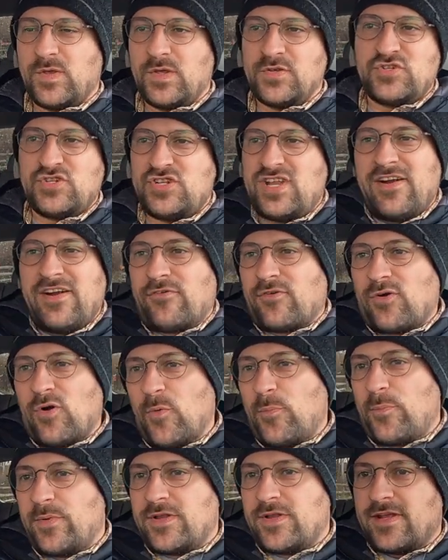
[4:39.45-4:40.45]
she never
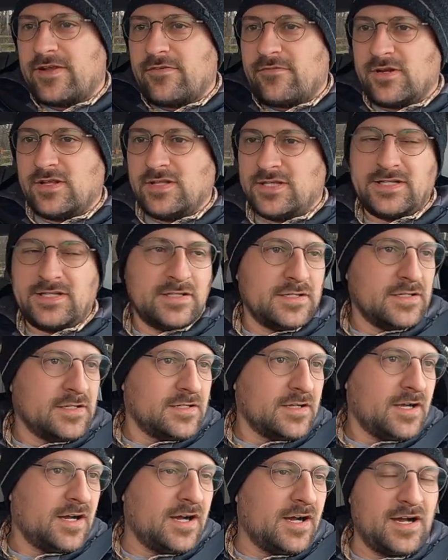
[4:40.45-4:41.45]
opened it really,
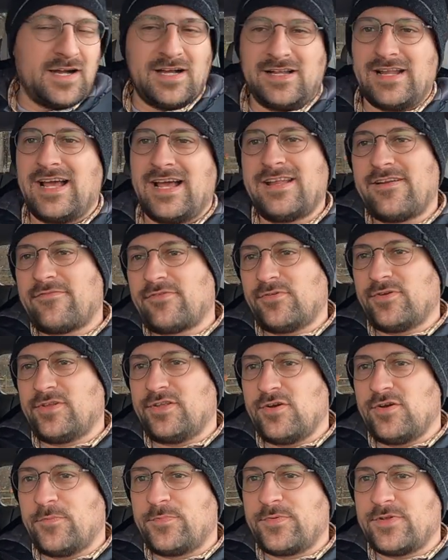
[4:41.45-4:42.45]
and I never
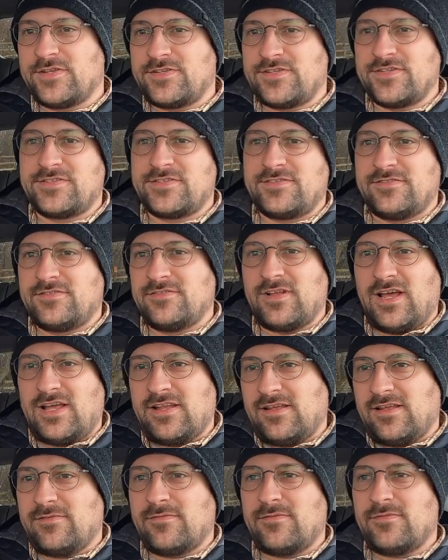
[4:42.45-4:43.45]
really opened it. It's just,
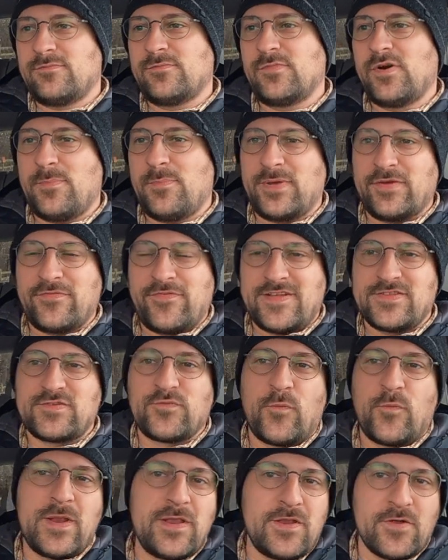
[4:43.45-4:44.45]
we're not big fans
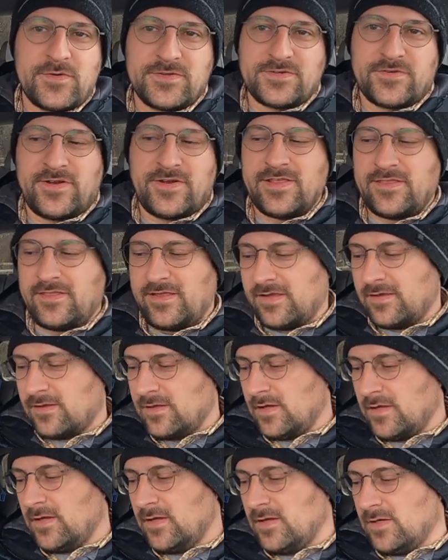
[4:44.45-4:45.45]
of wind noise or anything.
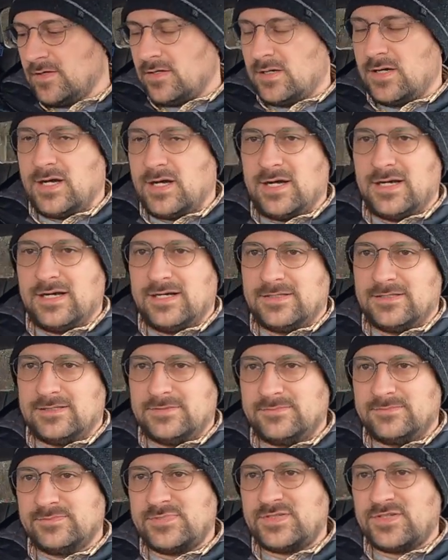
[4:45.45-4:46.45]

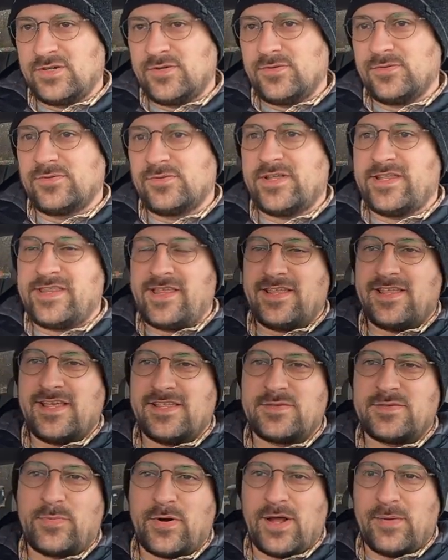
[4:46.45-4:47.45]
And then
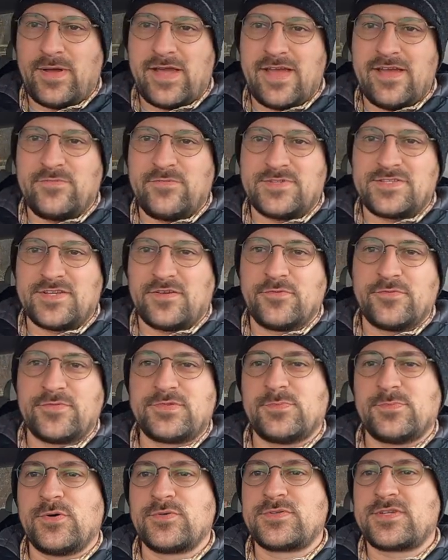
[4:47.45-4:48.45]
that's a problem I have with sunroofs
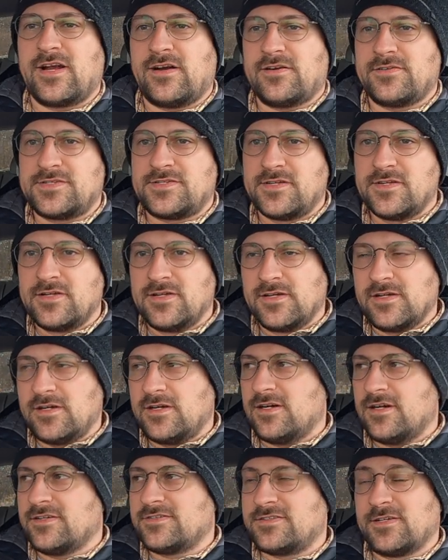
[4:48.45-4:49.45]
in most cars.
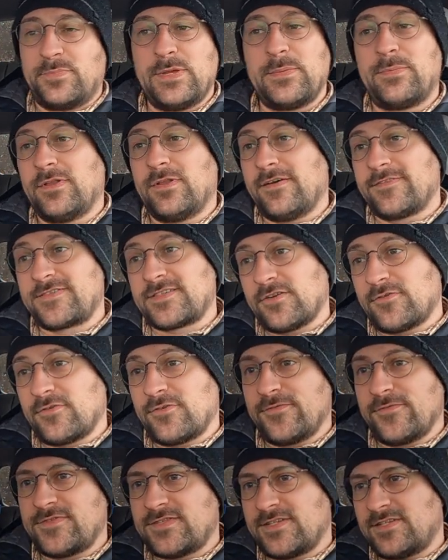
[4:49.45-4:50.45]
Some people love
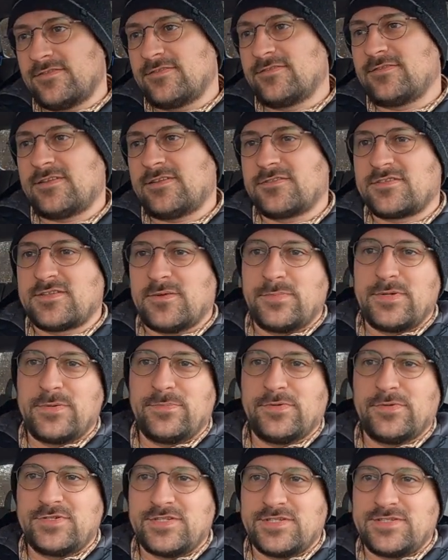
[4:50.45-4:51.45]
sunroofs, and some
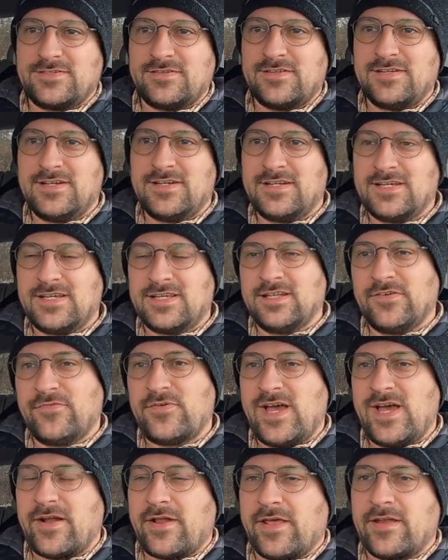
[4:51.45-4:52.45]
people just can live
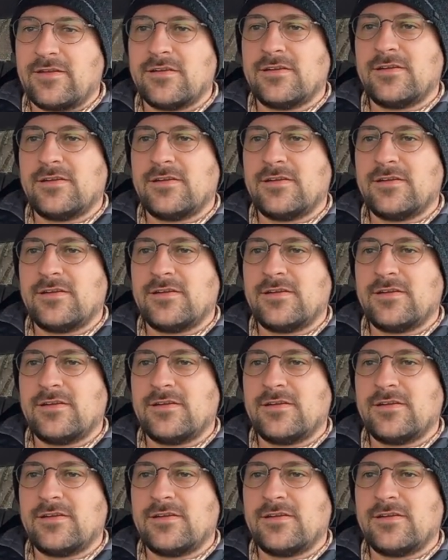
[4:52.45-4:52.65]
without it.